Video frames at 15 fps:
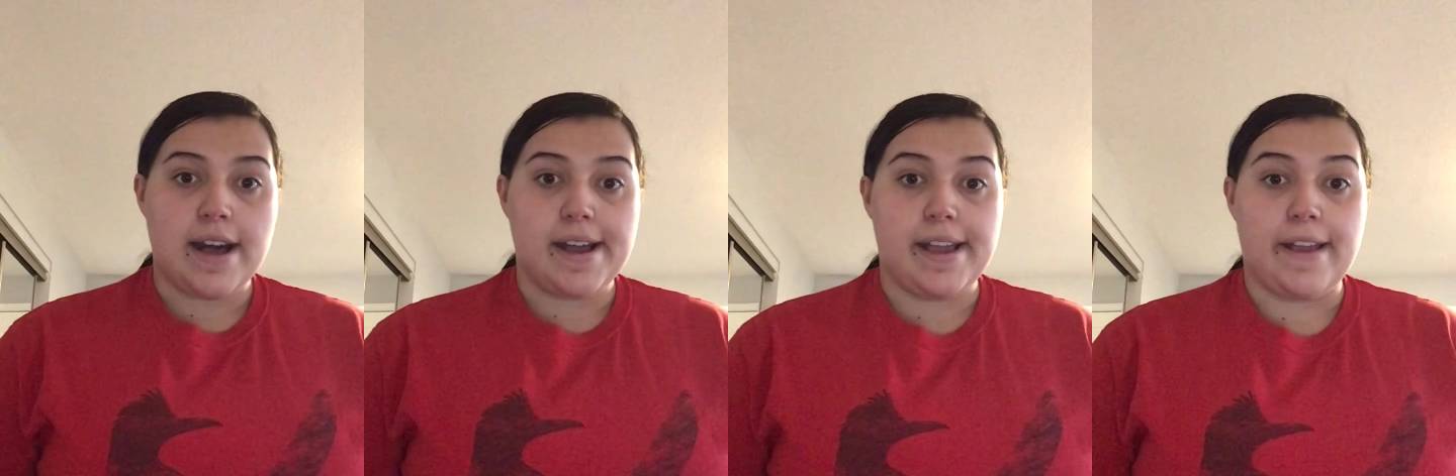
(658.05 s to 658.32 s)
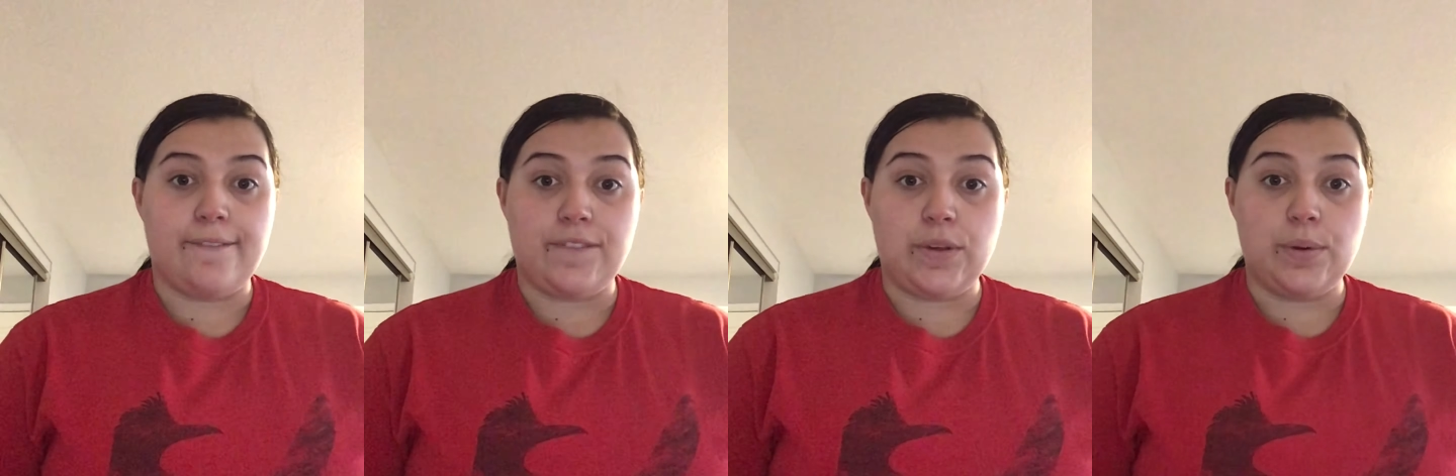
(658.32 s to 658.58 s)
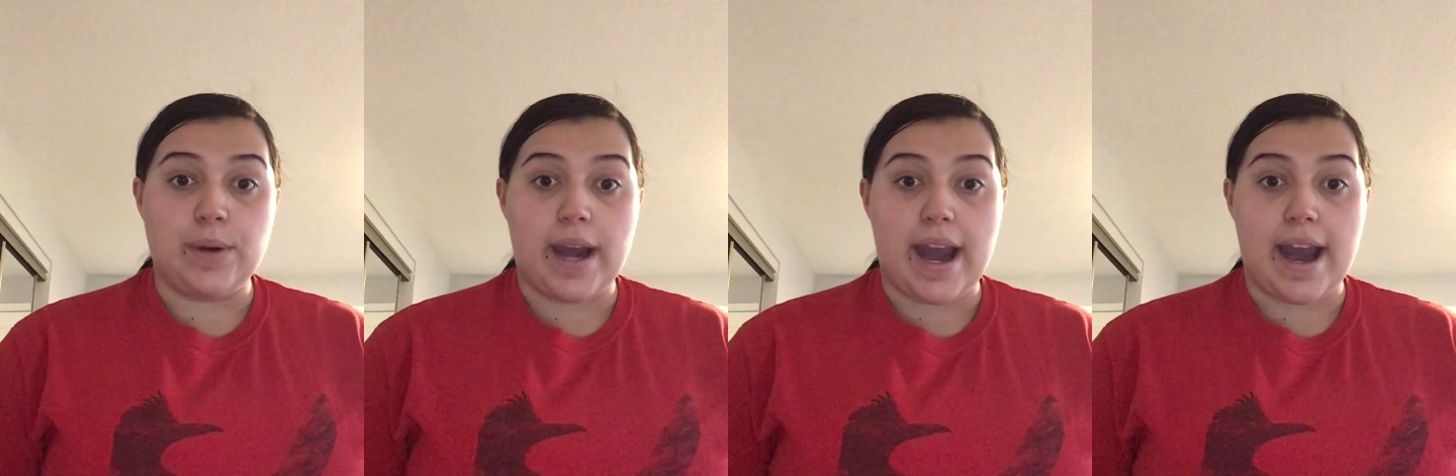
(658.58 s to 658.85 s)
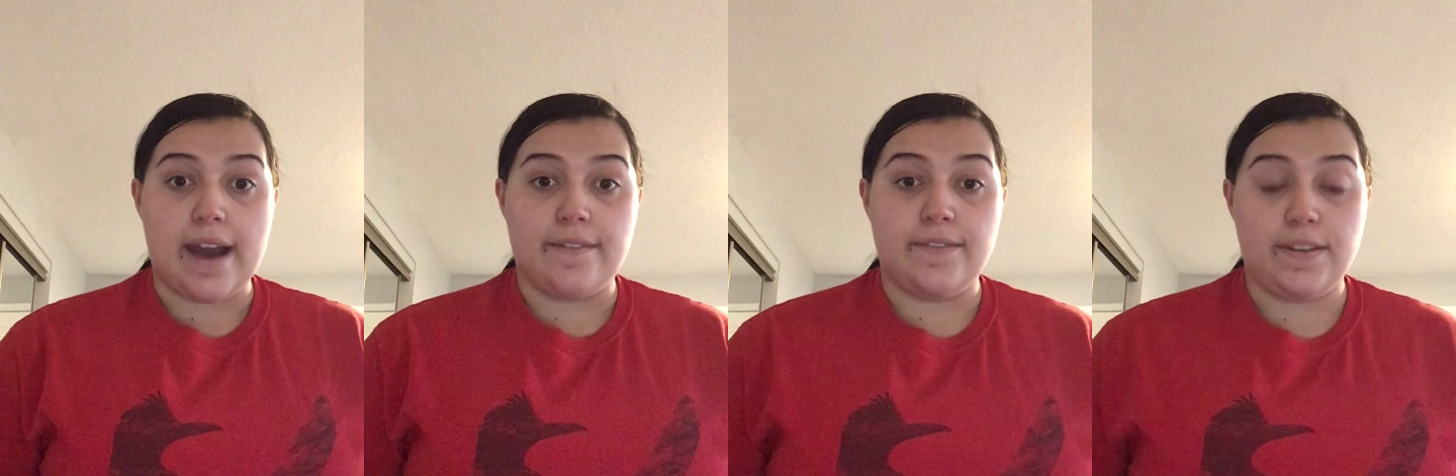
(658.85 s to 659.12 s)
If
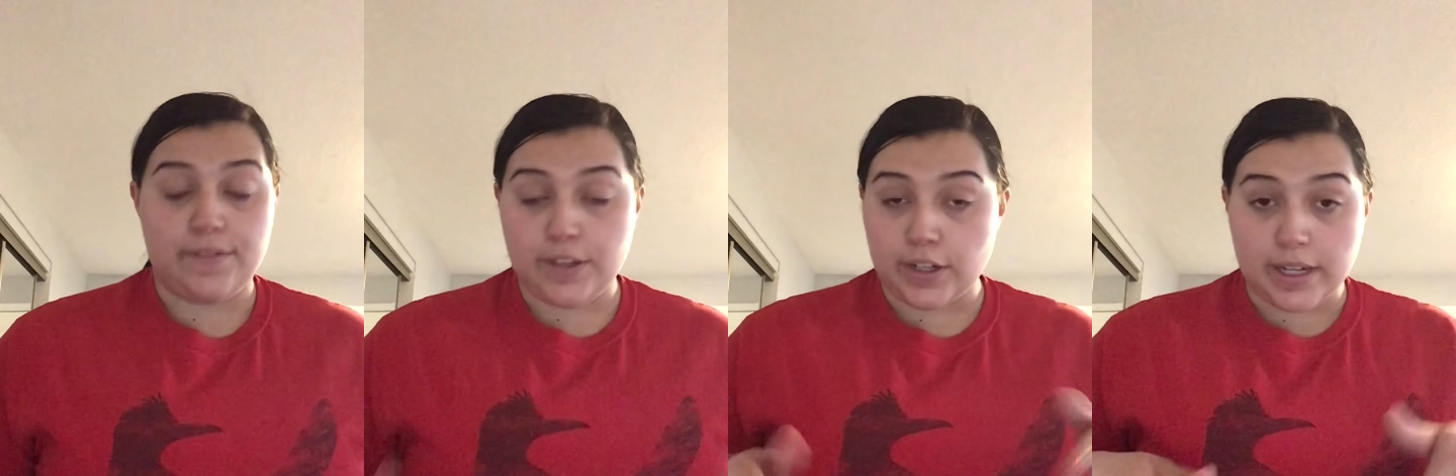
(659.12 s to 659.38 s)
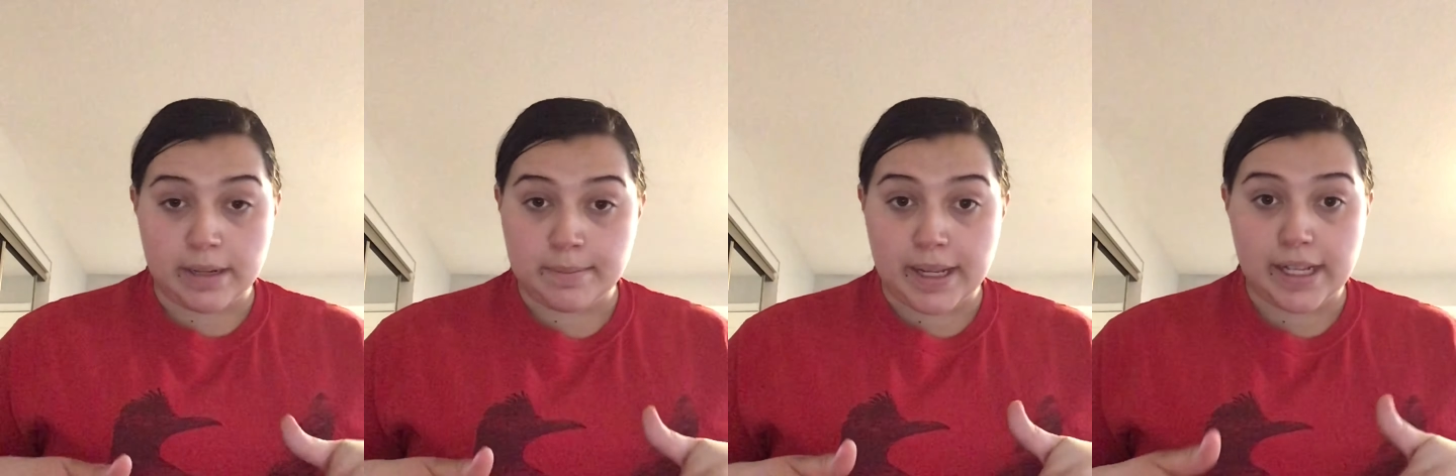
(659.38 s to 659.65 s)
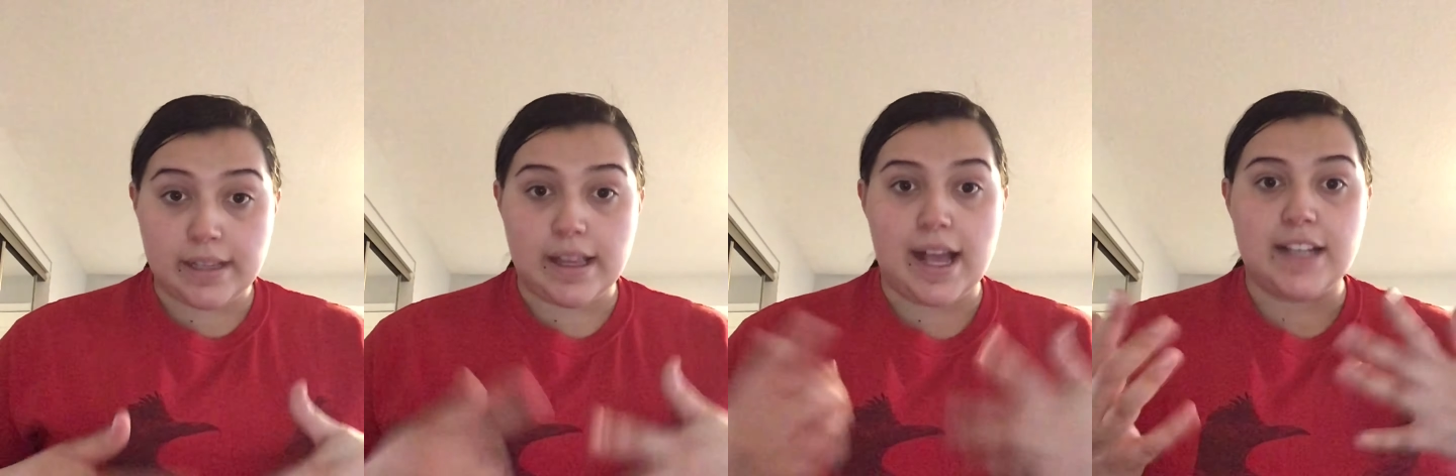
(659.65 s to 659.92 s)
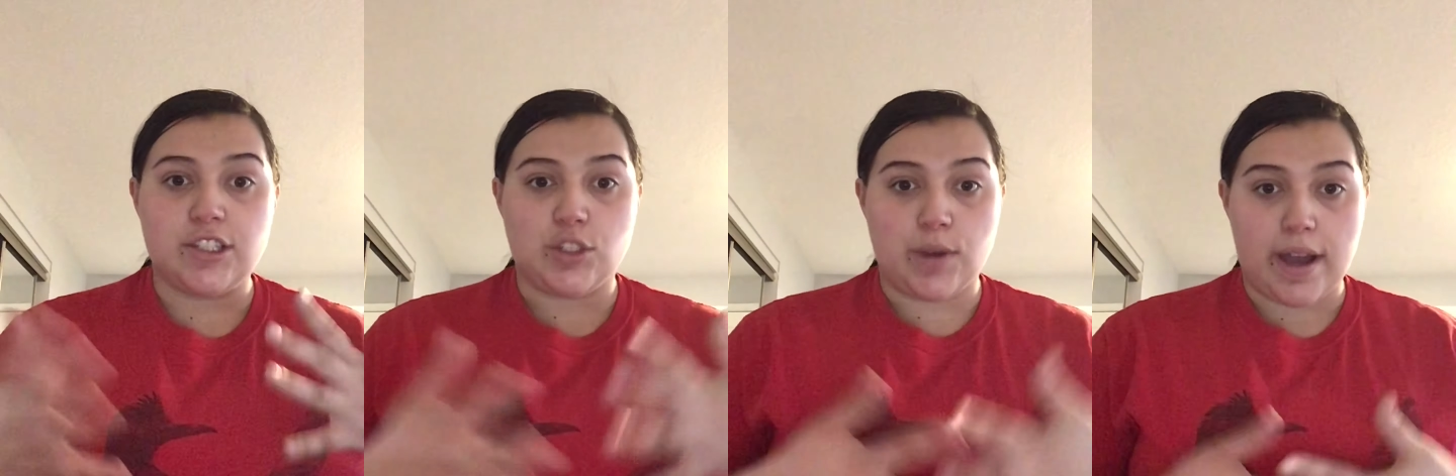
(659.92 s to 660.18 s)
you're in my
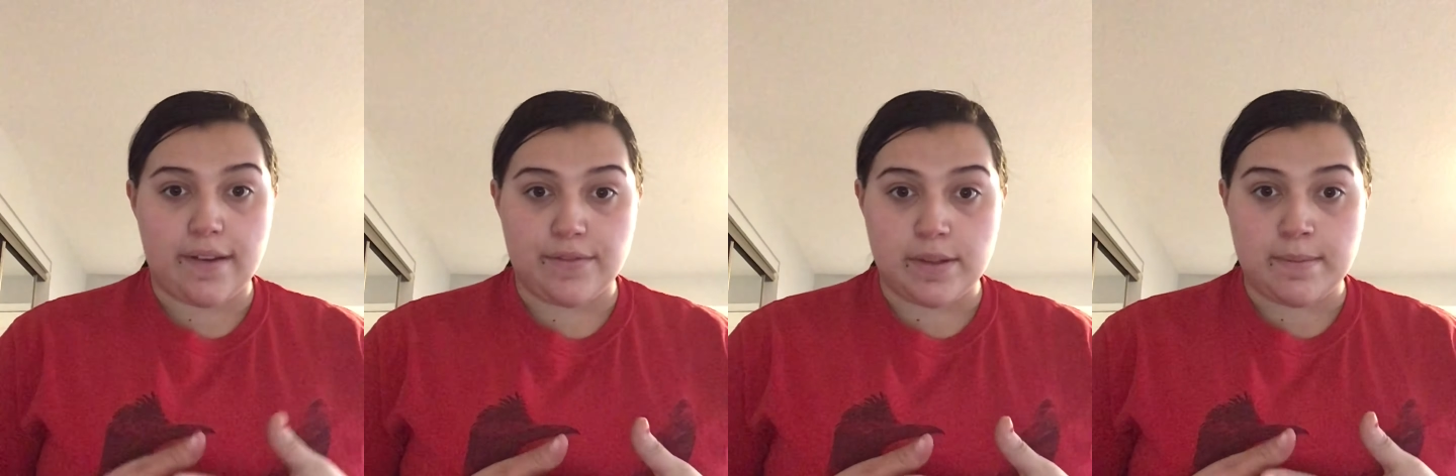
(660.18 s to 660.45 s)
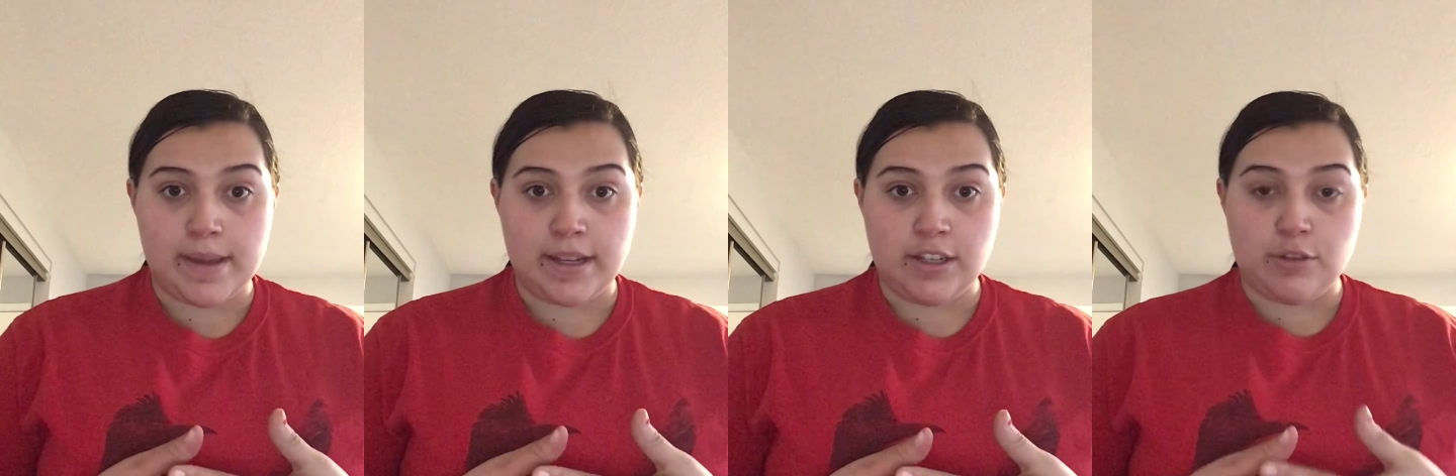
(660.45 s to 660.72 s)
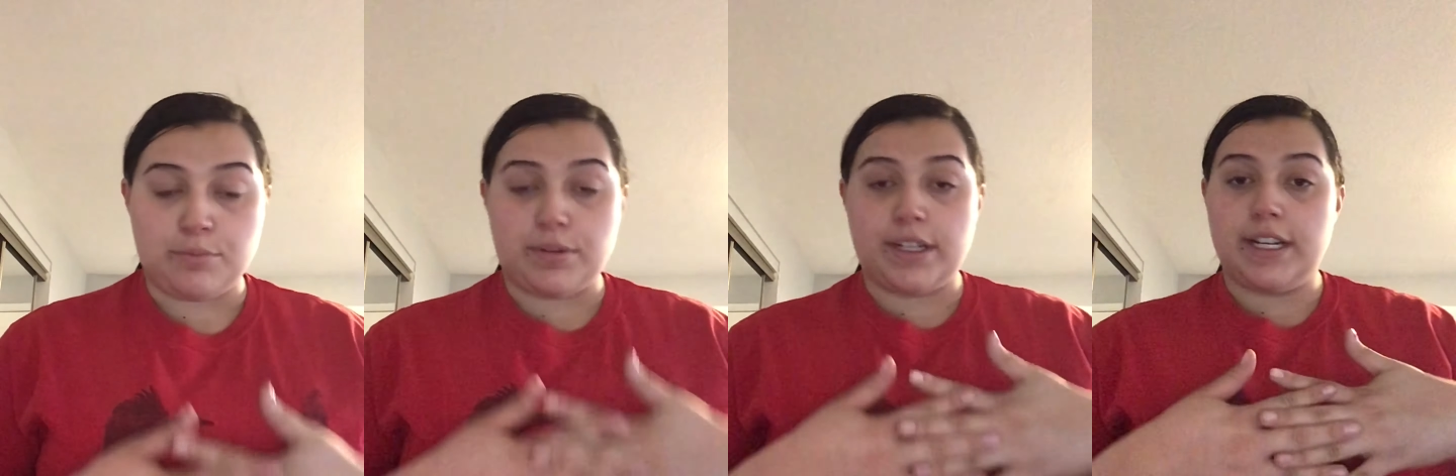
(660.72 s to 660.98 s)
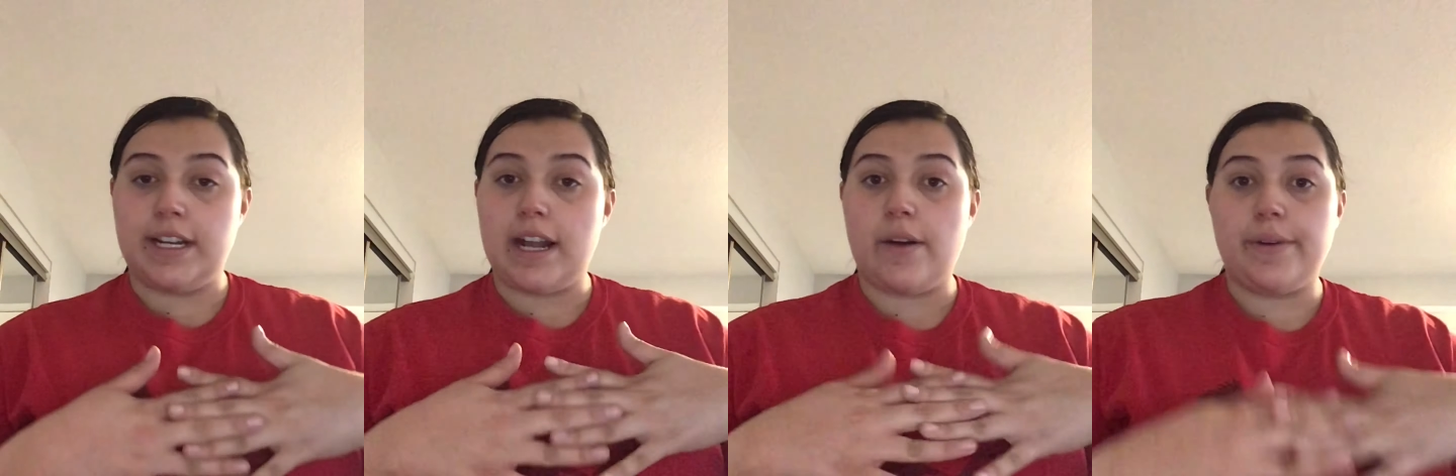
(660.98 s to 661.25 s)
class, you have the menu
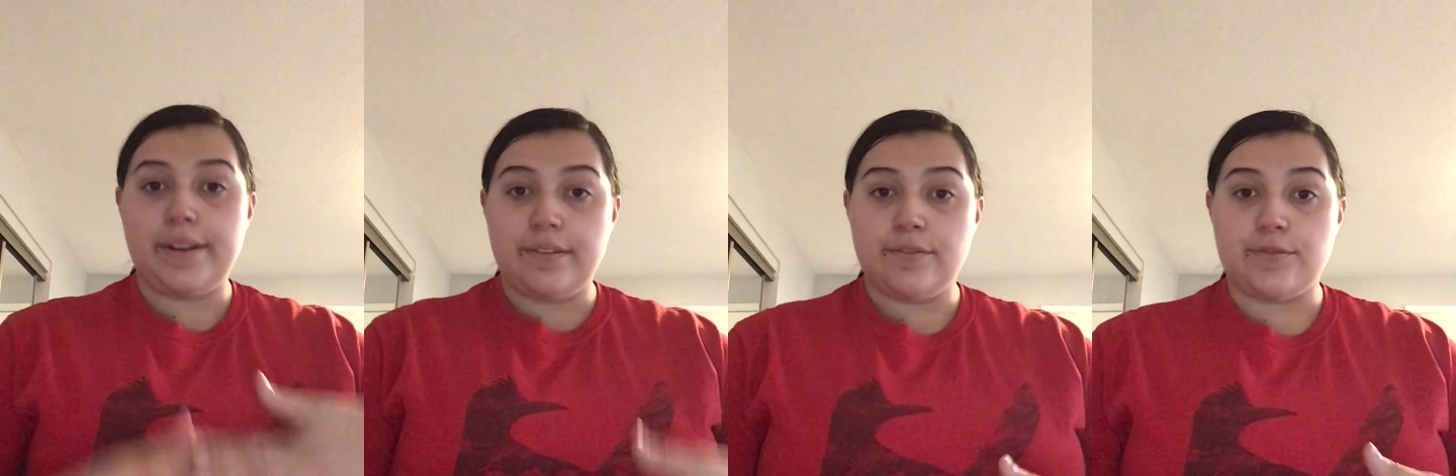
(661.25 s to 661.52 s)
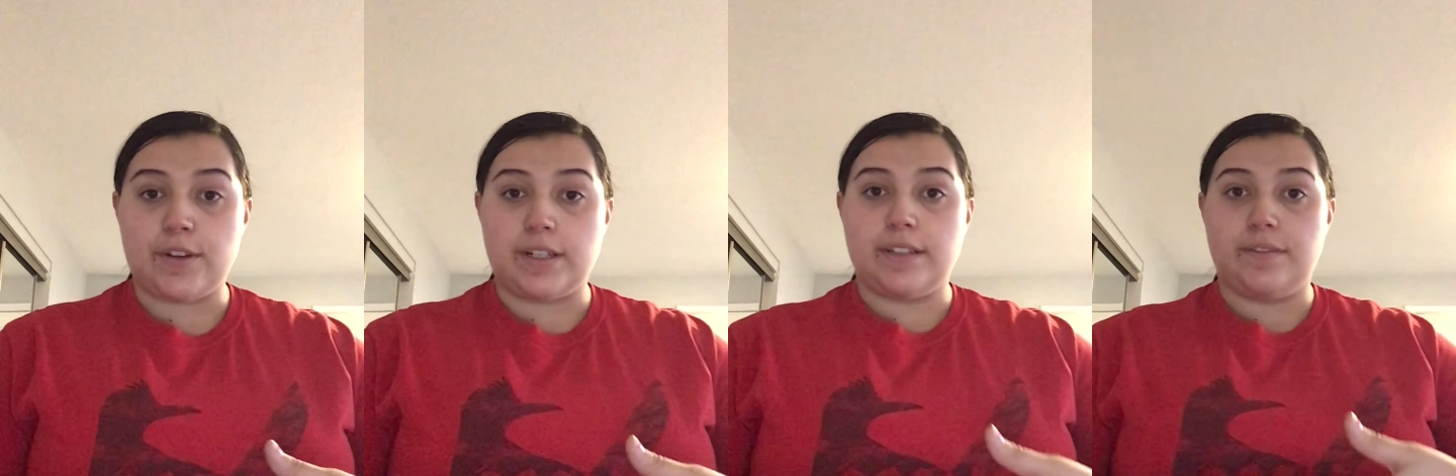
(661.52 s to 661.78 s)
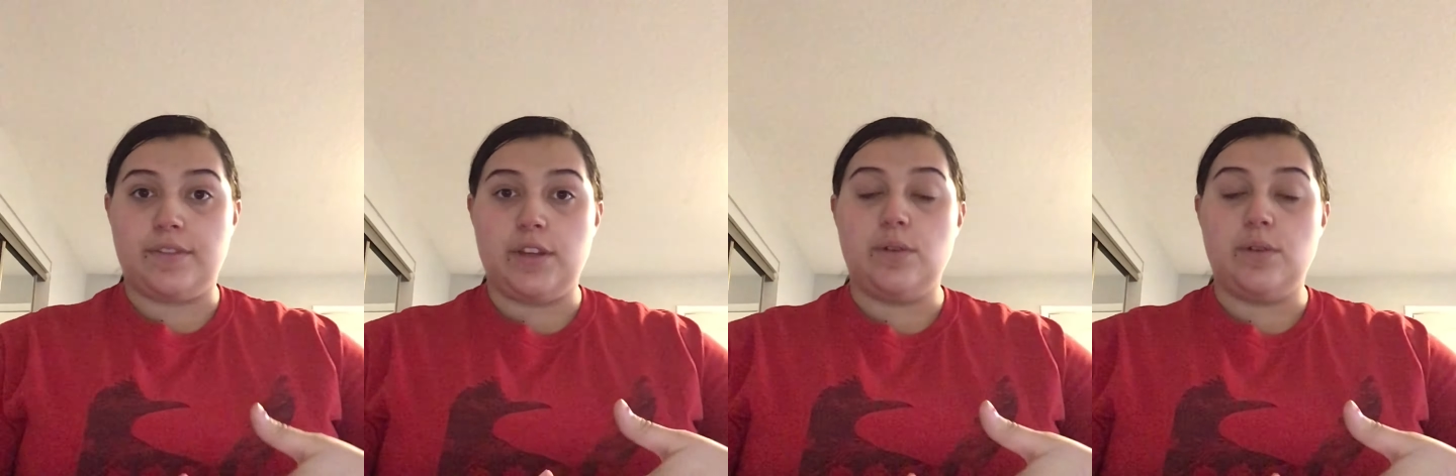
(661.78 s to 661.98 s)
printed out in front of you.